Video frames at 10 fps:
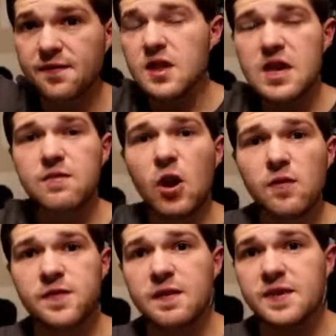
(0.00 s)
The
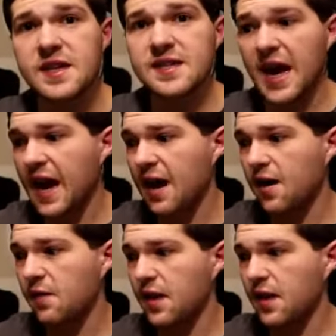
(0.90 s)
Evolve 50s have